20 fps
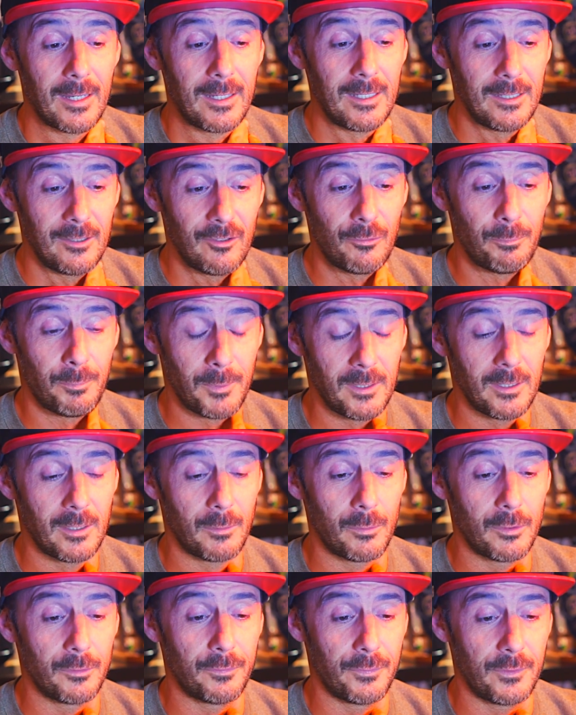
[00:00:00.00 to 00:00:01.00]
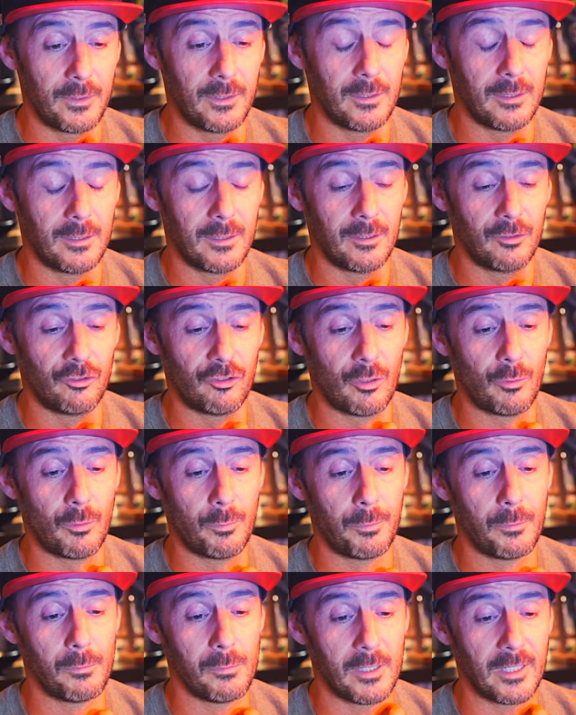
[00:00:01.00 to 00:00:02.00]
in Spin the Roof in the Czech
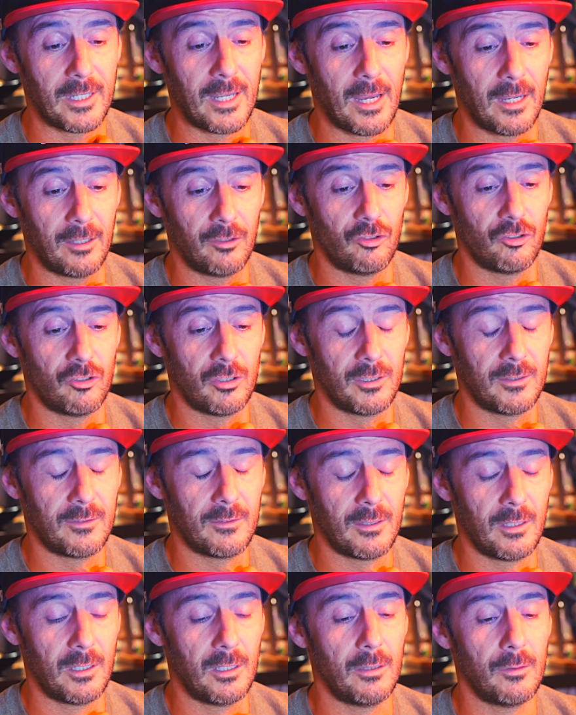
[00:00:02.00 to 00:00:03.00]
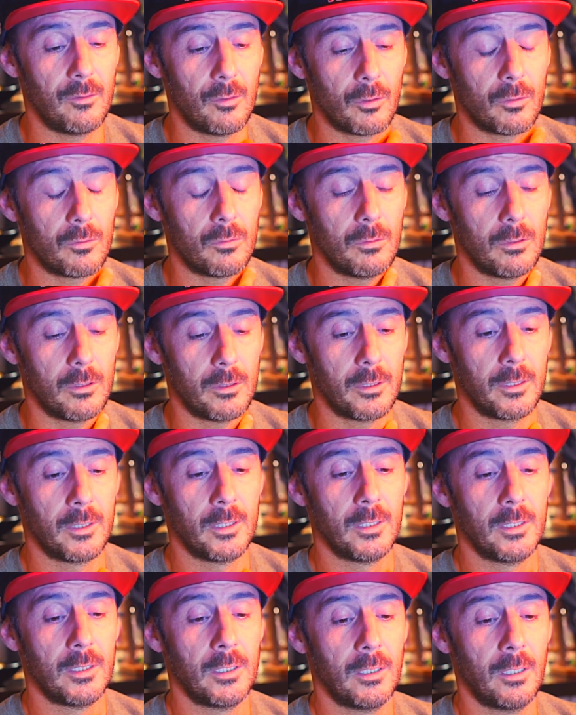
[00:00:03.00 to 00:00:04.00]
Republic, I shit in the cooler
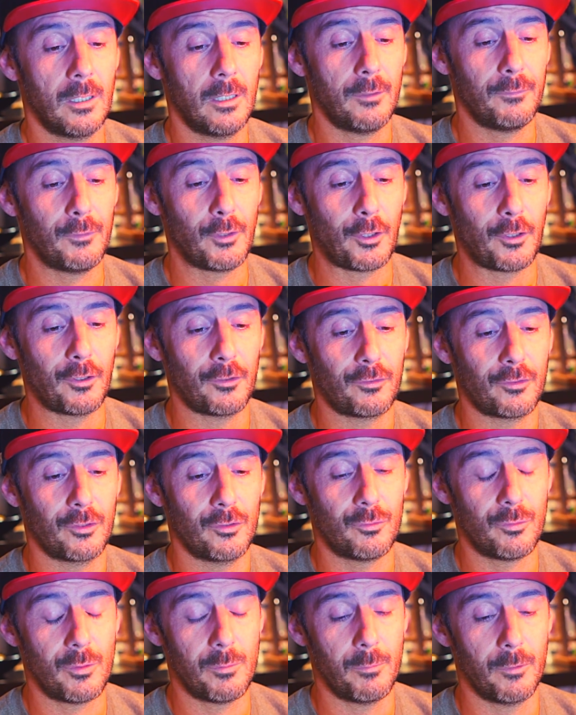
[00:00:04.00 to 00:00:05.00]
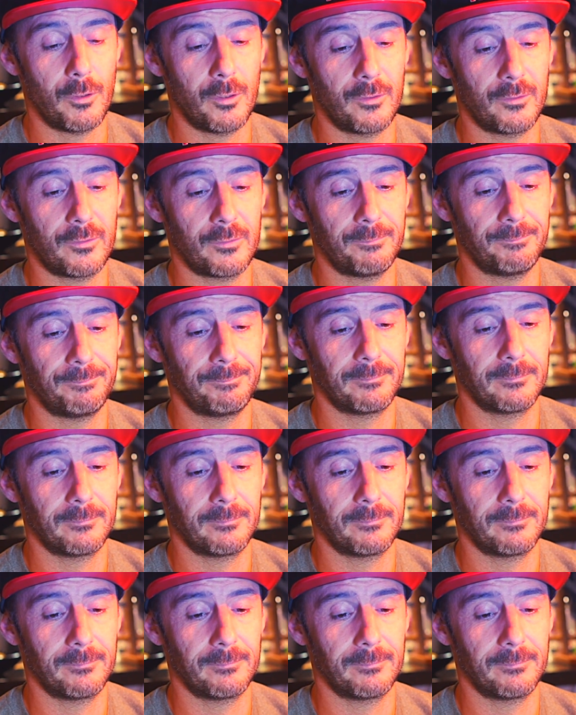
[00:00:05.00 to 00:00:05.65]
of the cross country boys.